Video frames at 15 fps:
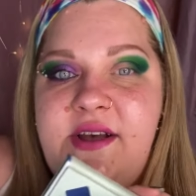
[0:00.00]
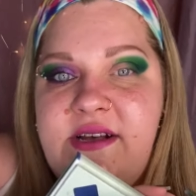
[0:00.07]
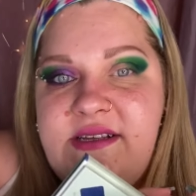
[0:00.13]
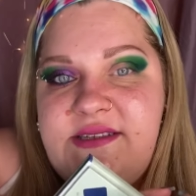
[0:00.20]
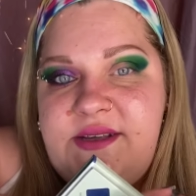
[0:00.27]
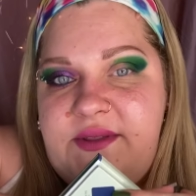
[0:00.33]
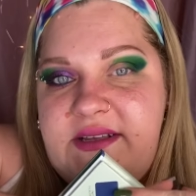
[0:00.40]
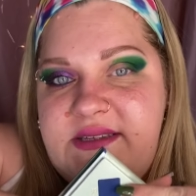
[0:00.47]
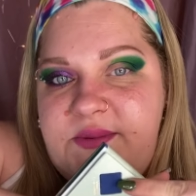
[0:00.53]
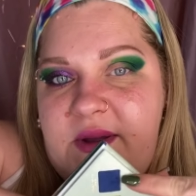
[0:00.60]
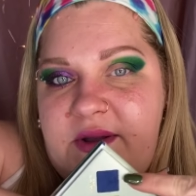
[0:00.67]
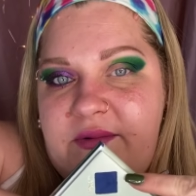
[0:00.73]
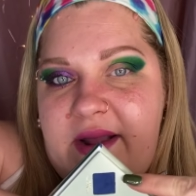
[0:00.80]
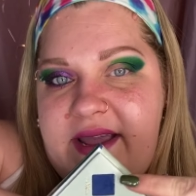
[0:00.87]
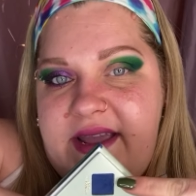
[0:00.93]
So this
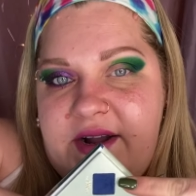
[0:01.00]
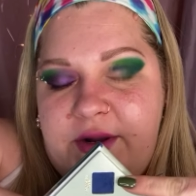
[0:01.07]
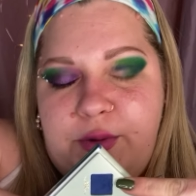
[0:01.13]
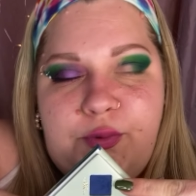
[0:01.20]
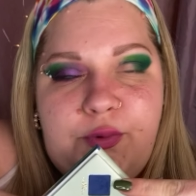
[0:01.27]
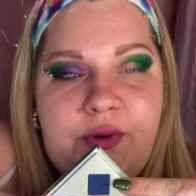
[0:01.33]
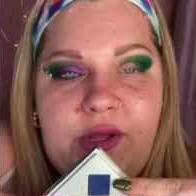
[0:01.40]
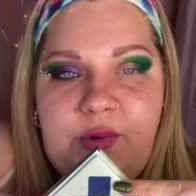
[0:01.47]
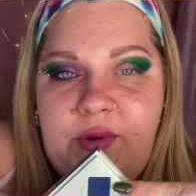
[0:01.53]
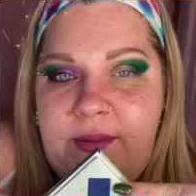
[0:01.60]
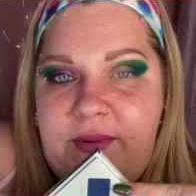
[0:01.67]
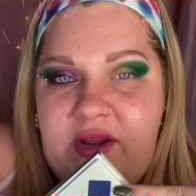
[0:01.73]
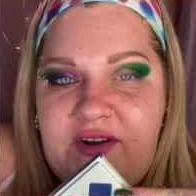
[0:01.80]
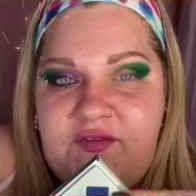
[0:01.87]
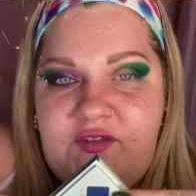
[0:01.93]
one right here, really, really
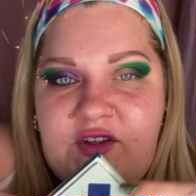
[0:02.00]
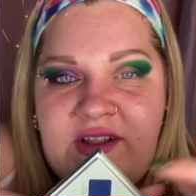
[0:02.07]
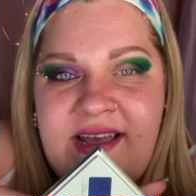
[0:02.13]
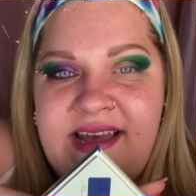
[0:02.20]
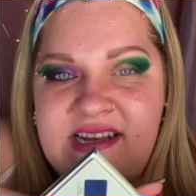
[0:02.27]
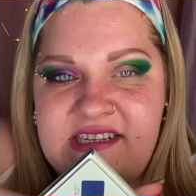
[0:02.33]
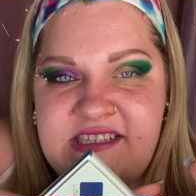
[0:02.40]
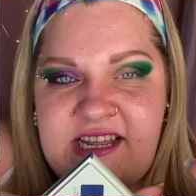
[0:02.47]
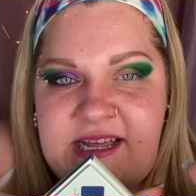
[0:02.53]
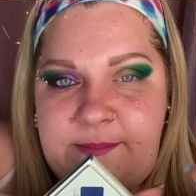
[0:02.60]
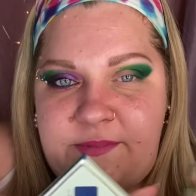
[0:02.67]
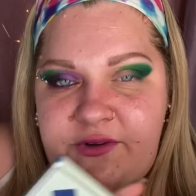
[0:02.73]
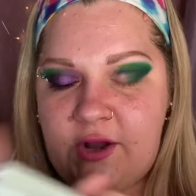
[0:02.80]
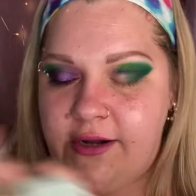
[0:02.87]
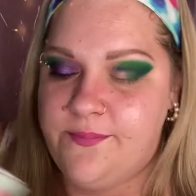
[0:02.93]
beautiful,
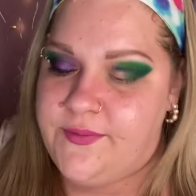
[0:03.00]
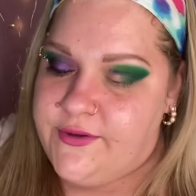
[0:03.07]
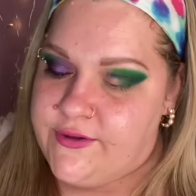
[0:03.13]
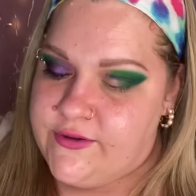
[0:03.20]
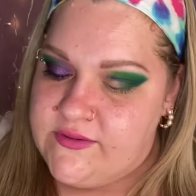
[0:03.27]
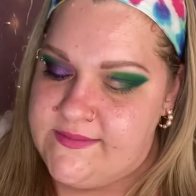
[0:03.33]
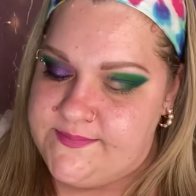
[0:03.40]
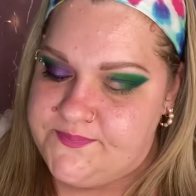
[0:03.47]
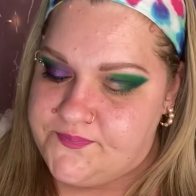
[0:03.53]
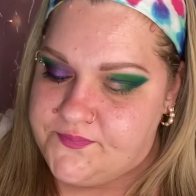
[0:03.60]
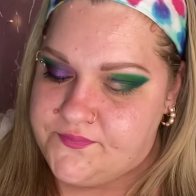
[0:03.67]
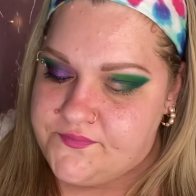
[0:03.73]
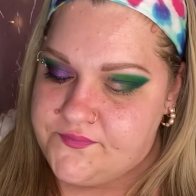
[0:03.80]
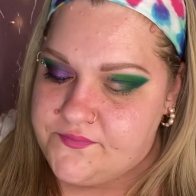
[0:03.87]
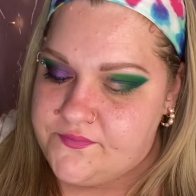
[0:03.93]
deep, dark blue.
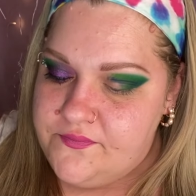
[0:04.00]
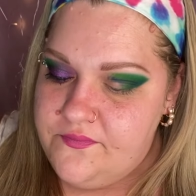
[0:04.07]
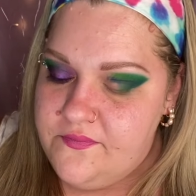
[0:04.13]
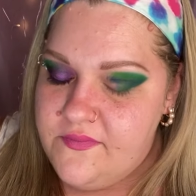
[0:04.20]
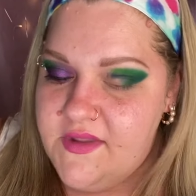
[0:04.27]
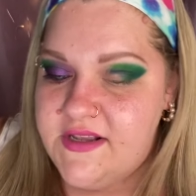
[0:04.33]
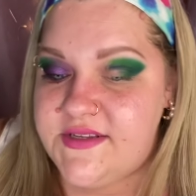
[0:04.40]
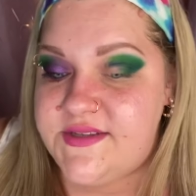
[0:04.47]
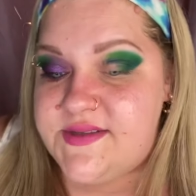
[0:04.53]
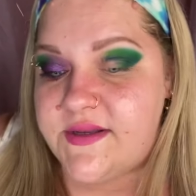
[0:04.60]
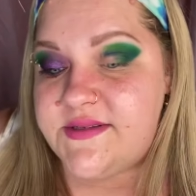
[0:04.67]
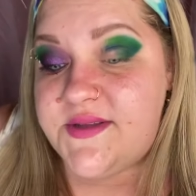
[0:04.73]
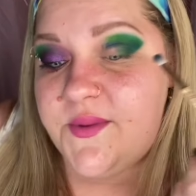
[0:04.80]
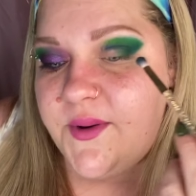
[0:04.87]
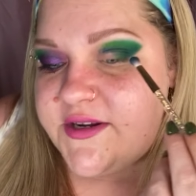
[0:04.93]
So,
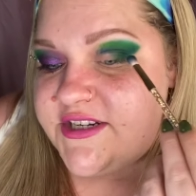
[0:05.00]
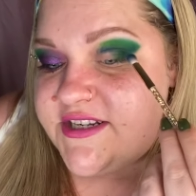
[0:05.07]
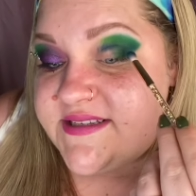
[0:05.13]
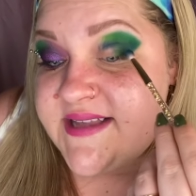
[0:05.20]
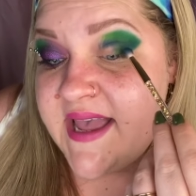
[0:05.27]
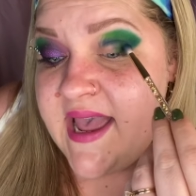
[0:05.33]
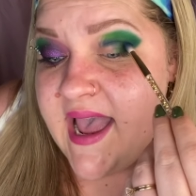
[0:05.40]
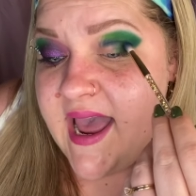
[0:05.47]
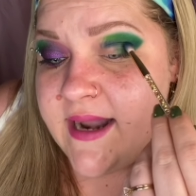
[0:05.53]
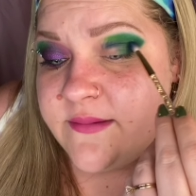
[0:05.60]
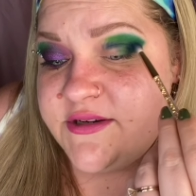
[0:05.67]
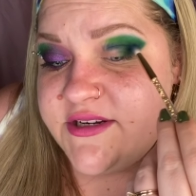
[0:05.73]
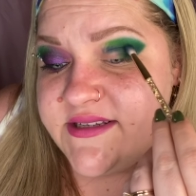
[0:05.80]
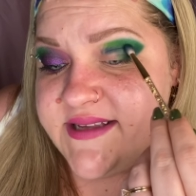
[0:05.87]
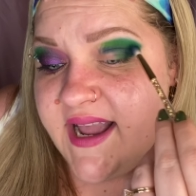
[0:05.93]
so gorgeous. And I'm
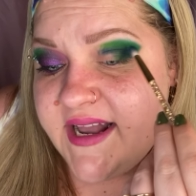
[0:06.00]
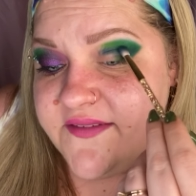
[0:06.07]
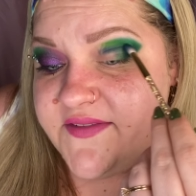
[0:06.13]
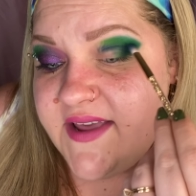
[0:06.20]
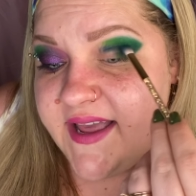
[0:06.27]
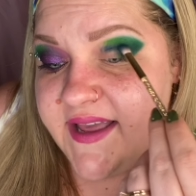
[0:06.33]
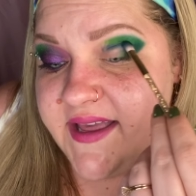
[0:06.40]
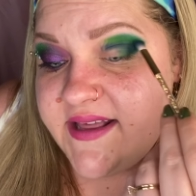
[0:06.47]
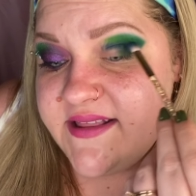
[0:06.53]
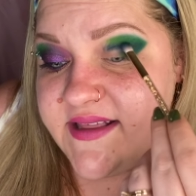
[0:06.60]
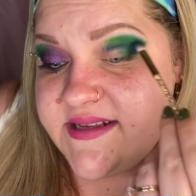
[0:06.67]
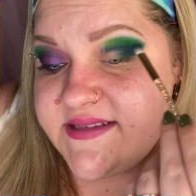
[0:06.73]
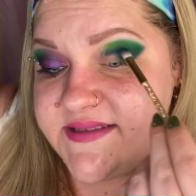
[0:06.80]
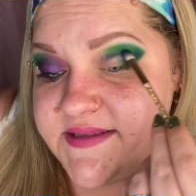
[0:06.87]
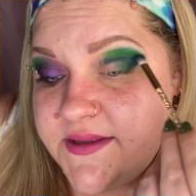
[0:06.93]
just kind of taking
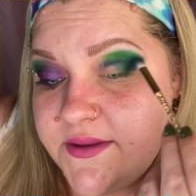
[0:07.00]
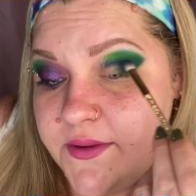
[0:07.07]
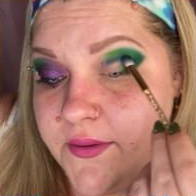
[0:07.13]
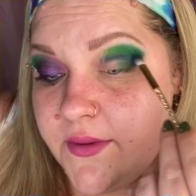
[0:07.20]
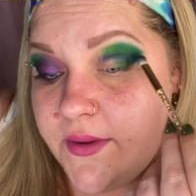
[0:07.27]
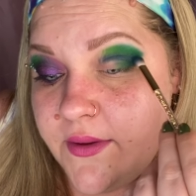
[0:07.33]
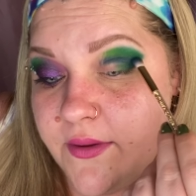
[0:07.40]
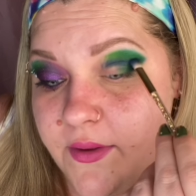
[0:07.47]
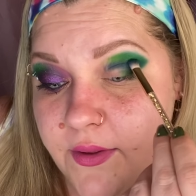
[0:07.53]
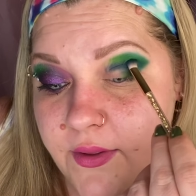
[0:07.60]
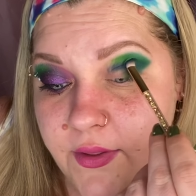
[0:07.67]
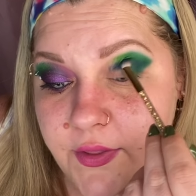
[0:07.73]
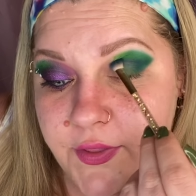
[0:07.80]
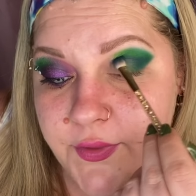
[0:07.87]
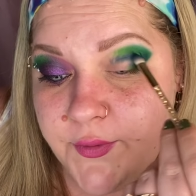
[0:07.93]
this
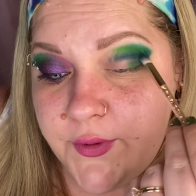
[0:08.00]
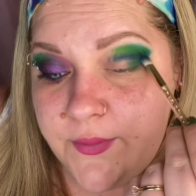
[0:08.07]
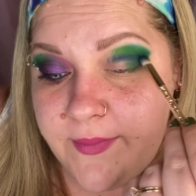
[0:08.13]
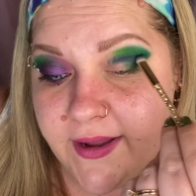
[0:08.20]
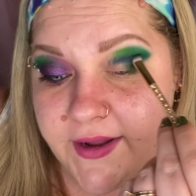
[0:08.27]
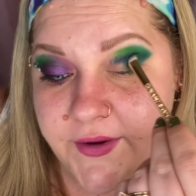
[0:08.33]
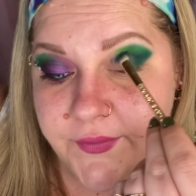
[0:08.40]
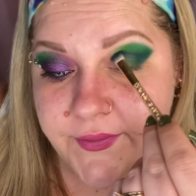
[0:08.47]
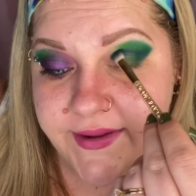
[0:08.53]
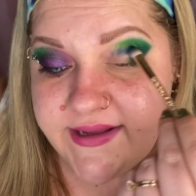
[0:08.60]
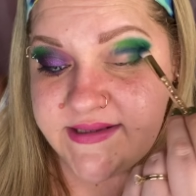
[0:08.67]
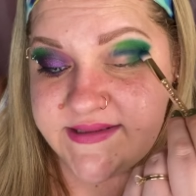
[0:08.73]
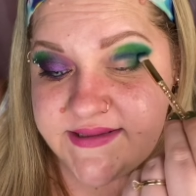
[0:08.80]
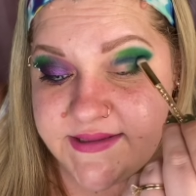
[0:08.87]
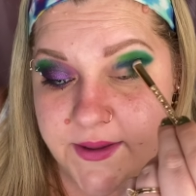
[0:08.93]
through my
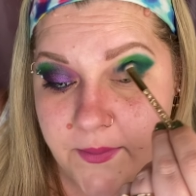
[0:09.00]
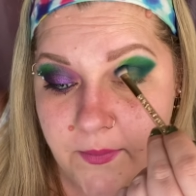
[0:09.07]
crease